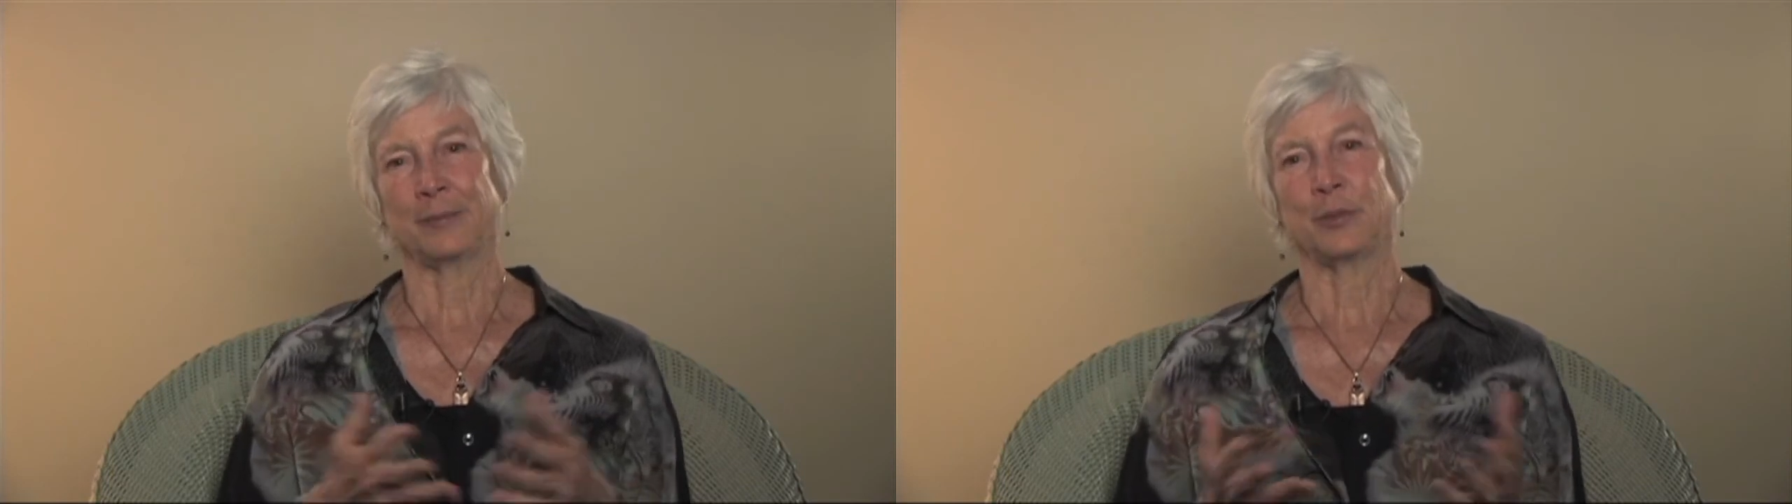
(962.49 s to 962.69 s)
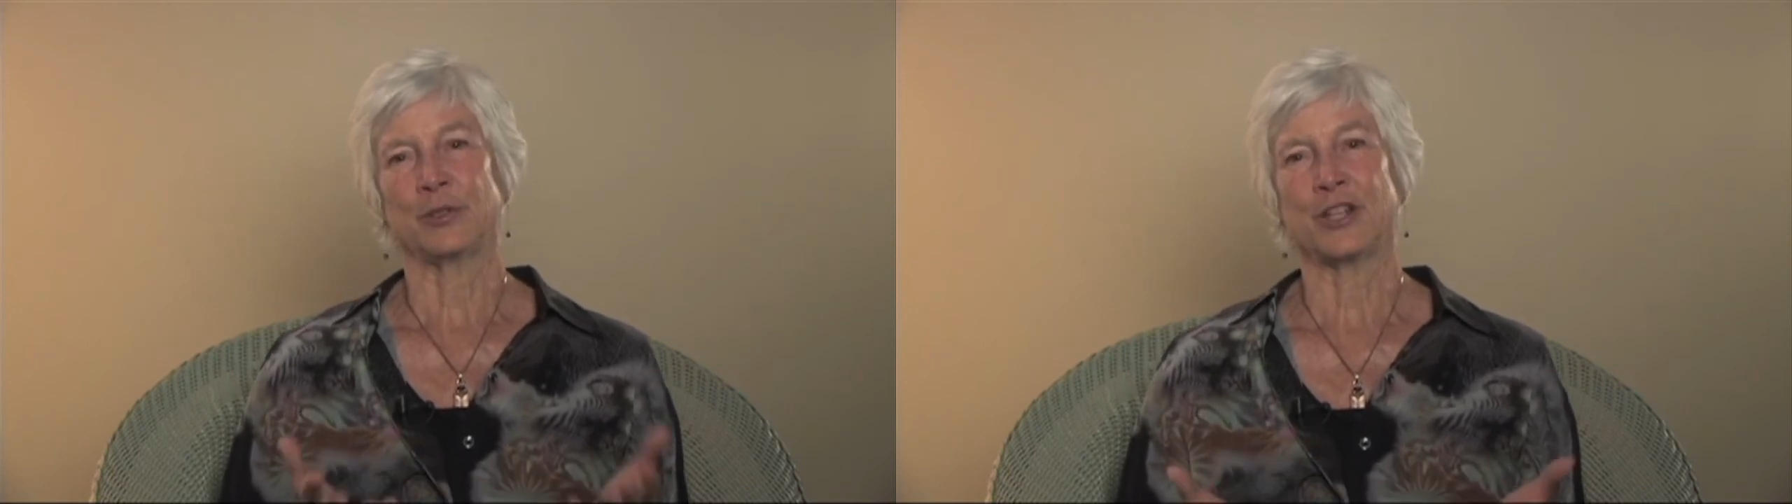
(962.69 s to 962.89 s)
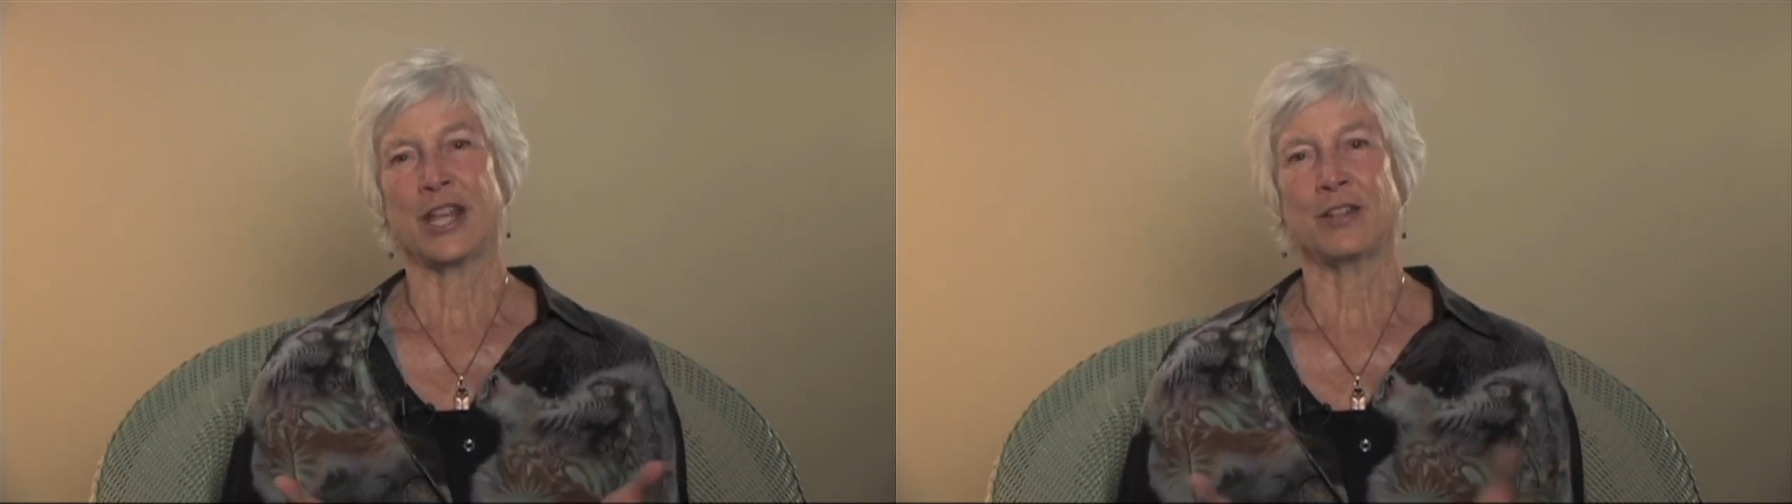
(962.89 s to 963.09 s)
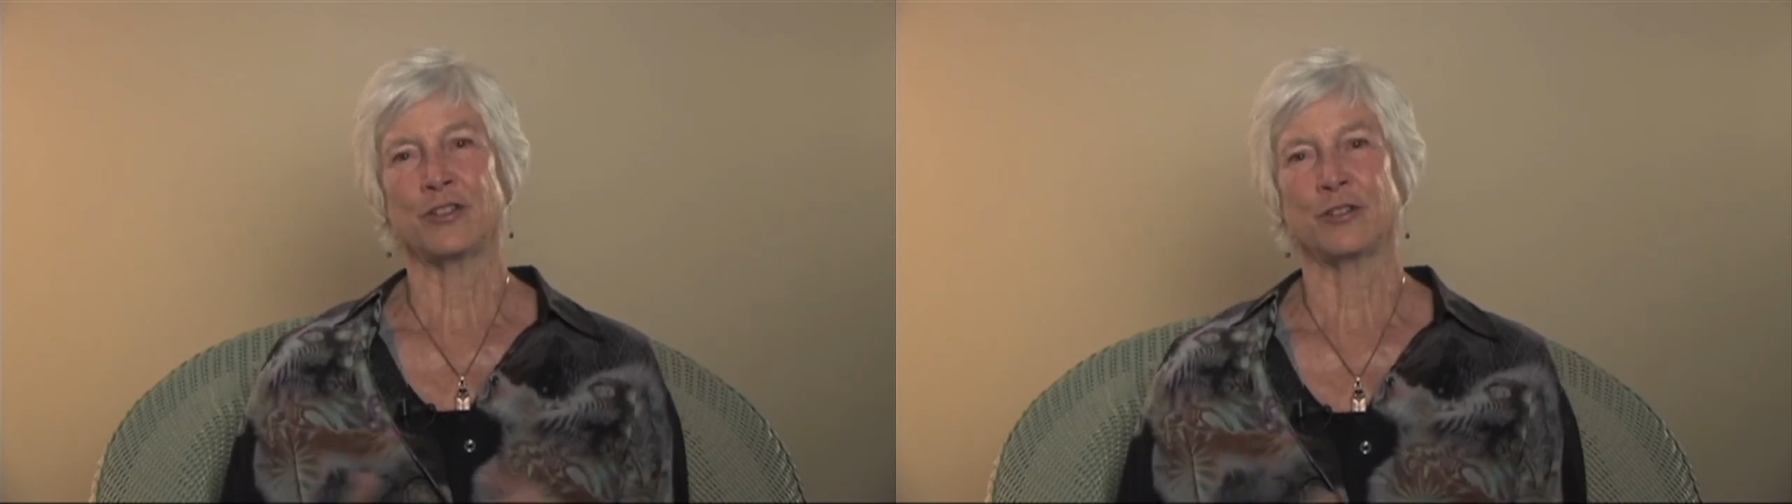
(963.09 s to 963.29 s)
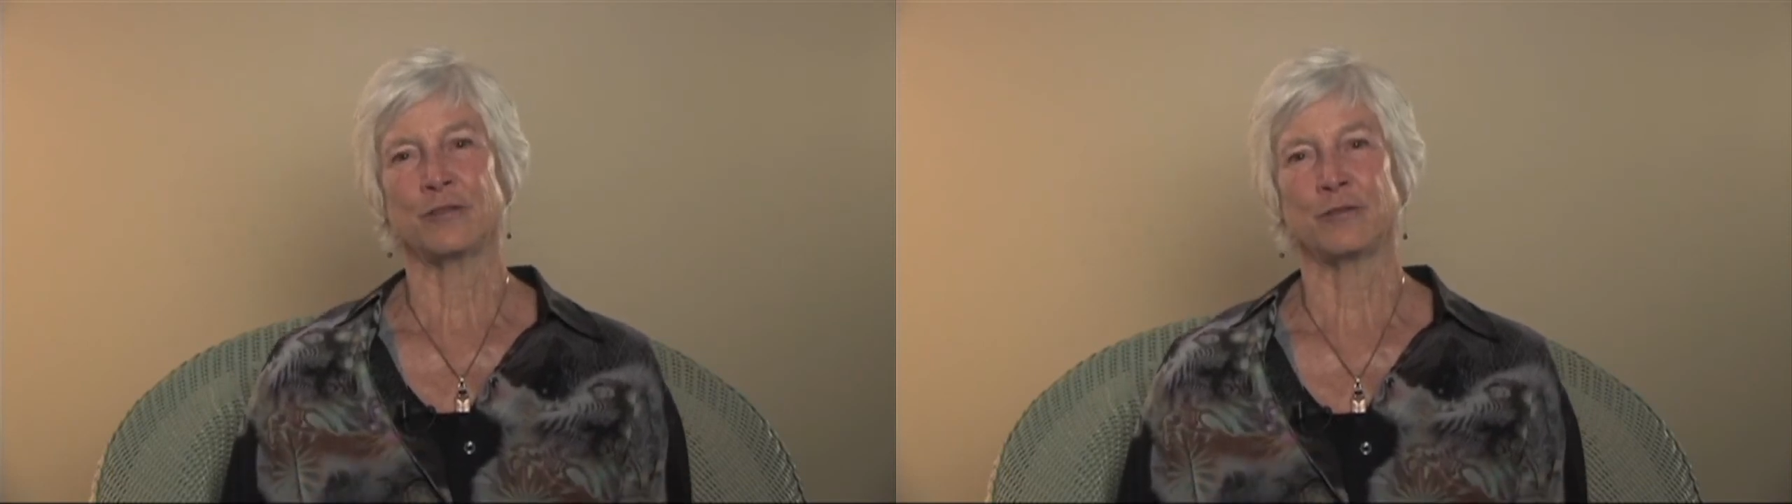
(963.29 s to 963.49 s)

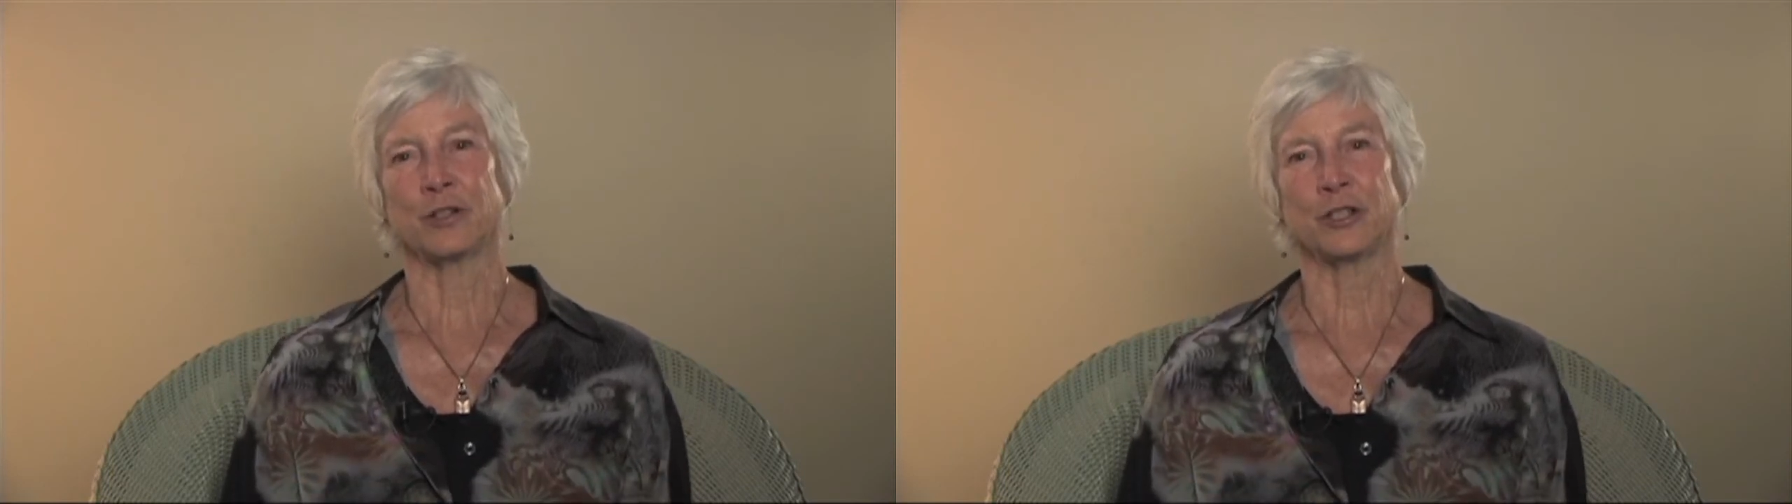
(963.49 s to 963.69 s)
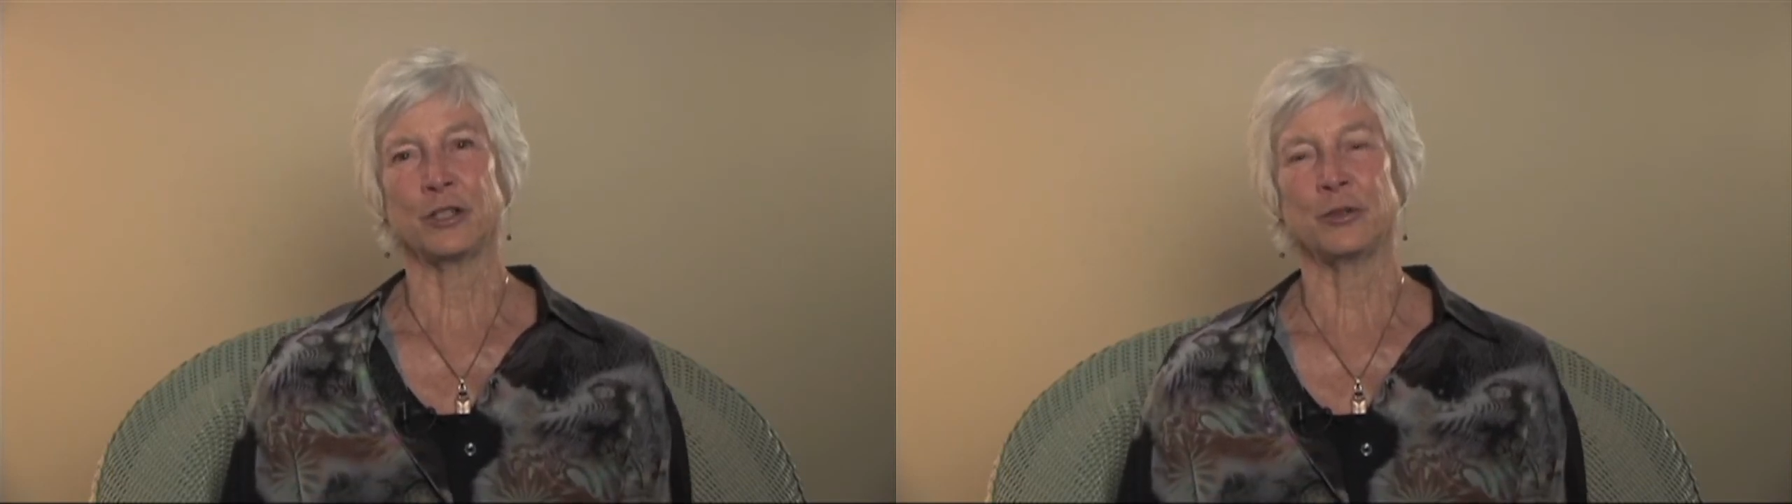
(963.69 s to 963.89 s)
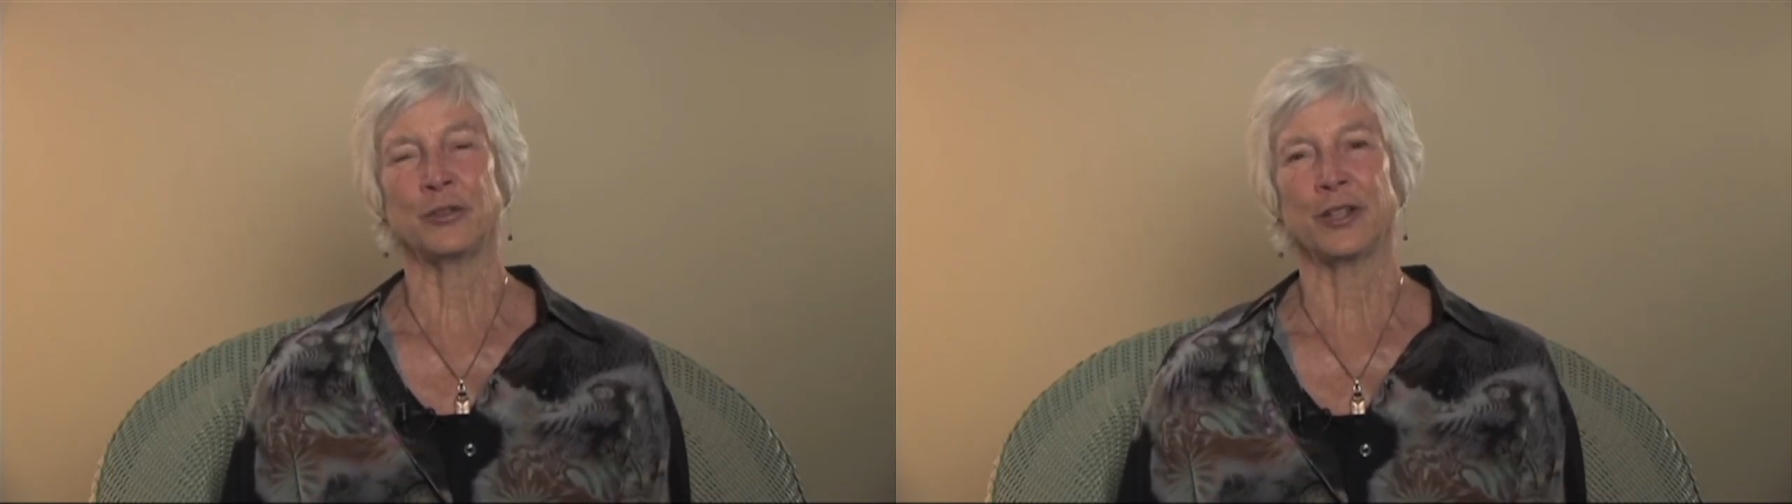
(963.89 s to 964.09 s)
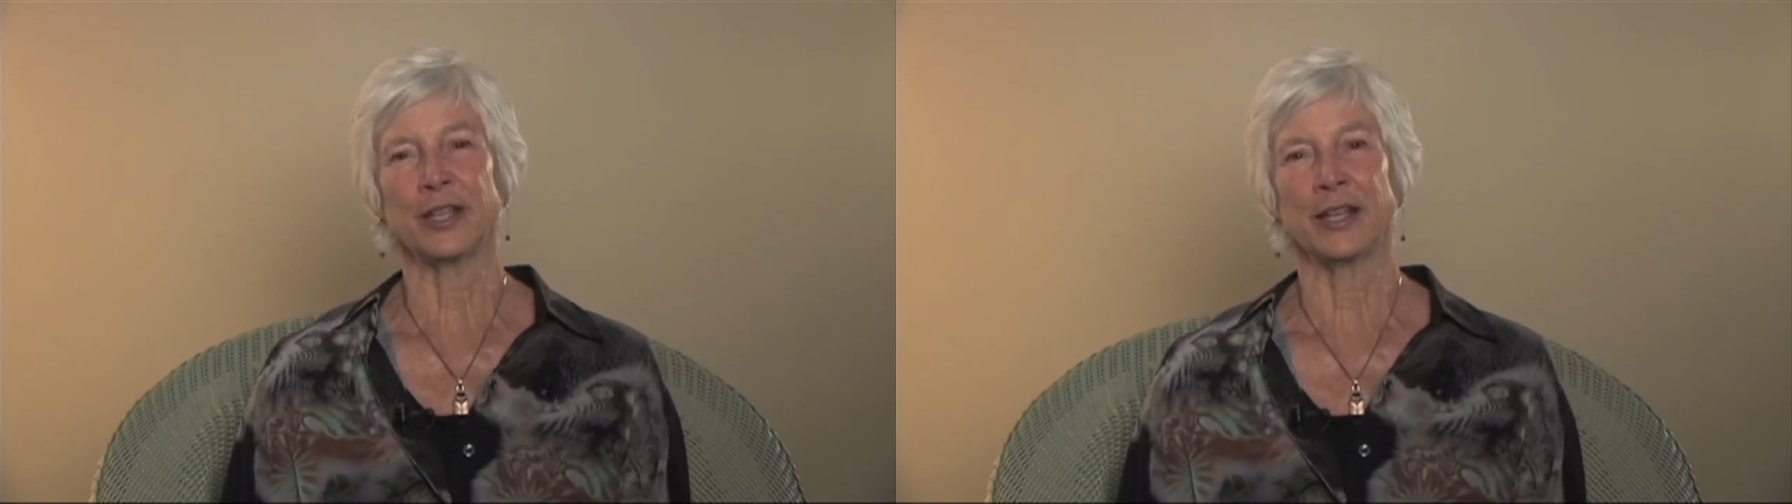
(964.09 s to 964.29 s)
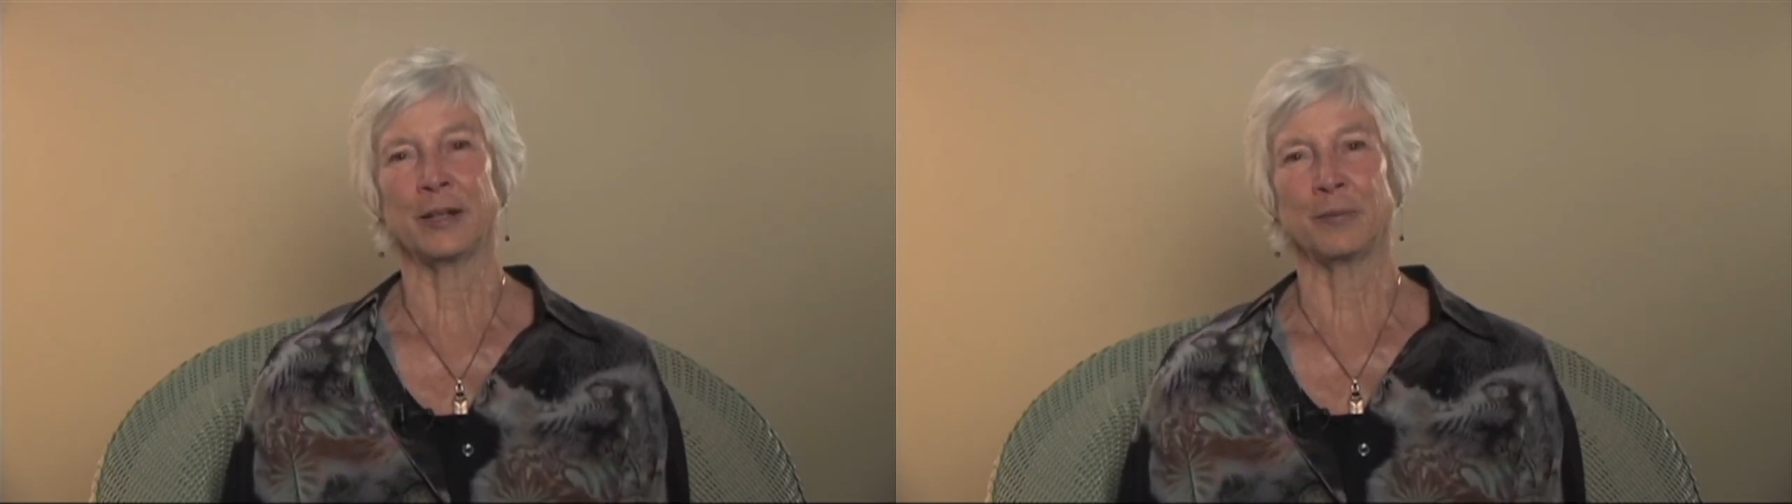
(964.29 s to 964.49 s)
potential for
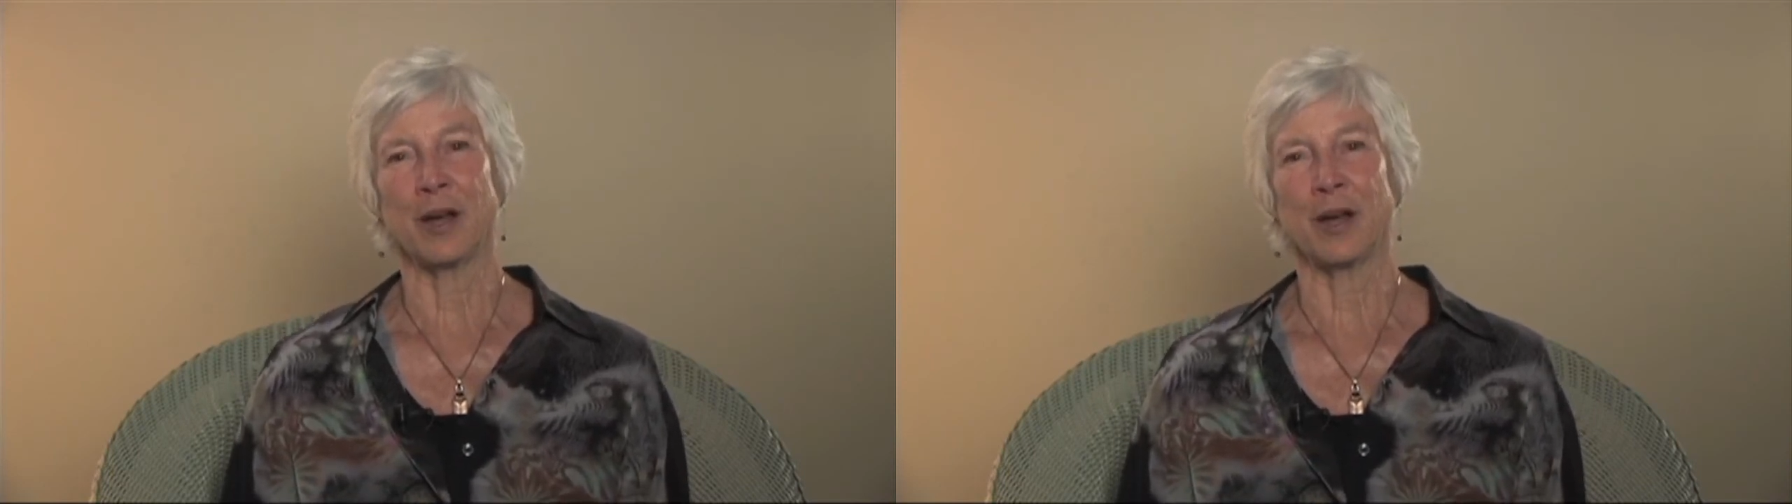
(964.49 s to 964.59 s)
using